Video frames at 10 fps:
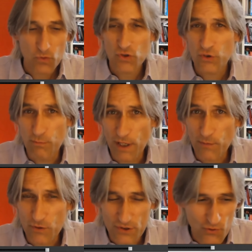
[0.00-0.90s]
which you
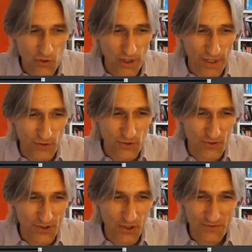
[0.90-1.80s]
might want to try out
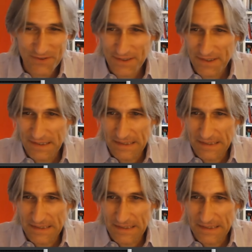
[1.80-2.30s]
yourselves.